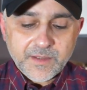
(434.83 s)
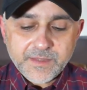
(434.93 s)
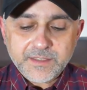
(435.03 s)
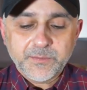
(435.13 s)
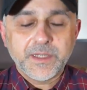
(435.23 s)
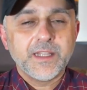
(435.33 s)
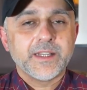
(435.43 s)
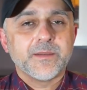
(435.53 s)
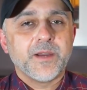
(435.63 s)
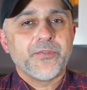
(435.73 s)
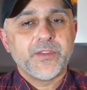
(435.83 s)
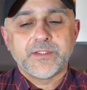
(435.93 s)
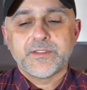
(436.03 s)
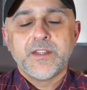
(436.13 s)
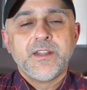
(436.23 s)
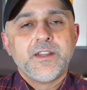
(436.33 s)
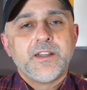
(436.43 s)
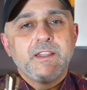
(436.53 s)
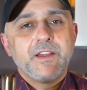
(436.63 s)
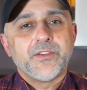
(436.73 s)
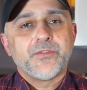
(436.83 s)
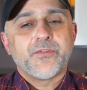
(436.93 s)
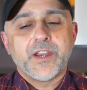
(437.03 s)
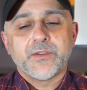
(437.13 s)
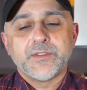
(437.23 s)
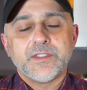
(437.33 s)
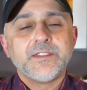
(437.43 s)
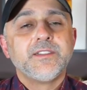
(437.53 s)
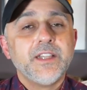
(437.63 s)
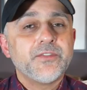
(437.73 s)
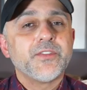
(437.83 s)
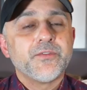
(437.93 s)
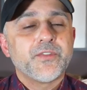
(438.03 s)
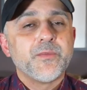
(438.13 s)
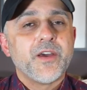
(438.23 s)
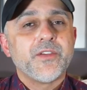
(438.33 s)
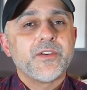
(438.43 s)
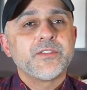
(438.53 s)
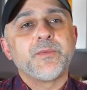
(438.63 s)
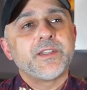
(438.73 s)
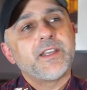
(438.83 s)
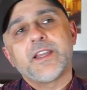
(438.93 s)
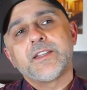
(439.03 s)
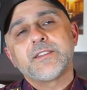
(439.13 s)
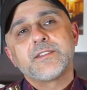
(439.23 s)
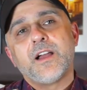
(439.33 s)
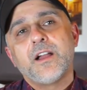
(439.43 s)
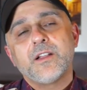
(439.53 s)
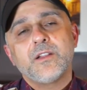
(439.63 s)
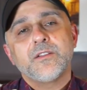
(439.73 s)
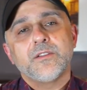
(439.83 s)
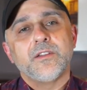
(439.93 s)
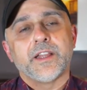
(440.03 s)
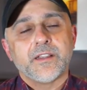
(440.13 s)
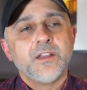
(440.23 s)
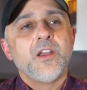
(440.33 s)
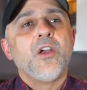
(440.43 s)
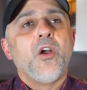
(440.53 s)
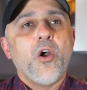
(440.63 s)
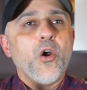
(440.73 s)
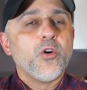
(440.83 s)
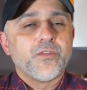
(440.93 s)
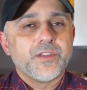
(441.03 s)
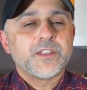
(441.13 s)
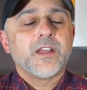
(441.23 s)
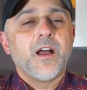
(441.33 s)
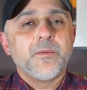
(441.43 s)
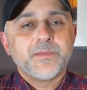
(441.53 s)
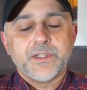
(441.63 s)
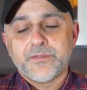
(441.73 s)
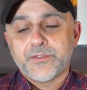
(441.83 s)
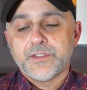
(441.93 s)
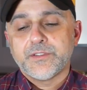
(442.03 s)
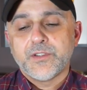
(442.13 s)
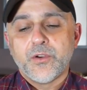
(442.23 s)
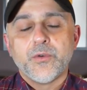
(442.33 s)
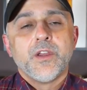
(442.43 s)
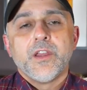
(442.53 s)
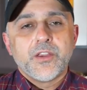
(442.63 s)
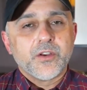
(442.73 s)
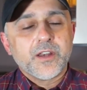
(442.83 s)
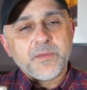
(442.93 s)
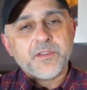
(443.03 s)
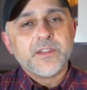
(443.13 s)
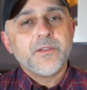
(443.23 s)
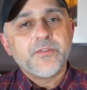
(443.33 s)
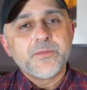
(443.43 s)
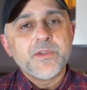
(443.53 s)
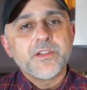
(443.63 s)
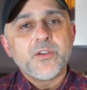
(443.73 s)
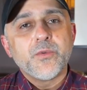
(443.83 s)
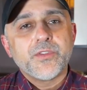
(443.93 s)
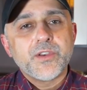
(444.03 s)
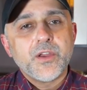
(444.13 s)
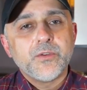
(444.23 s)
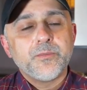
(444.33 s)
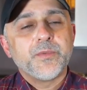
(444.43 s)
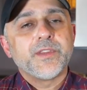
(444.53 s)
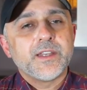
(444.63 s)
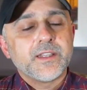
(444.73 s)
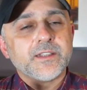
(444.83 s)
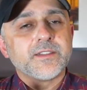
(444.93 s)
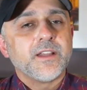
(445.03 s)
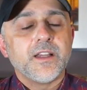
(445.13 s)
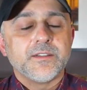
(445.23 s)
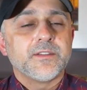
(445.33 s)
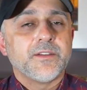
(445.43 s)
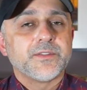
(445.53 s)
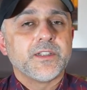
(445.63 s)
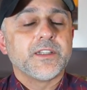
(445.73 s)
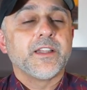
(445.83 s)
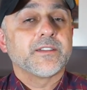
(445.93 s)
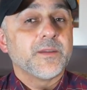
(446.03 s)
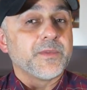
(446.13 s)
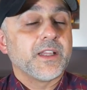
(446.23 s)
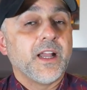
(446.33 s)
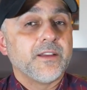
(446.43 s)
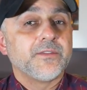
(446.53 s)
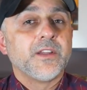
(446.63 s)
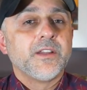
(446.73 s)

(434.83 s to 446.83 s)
that's what I like about this leather fragrance. It's different from others, but then again, it's not like over the top different. So you're going to be a little familiar with the note, but then it's not definitely like something I've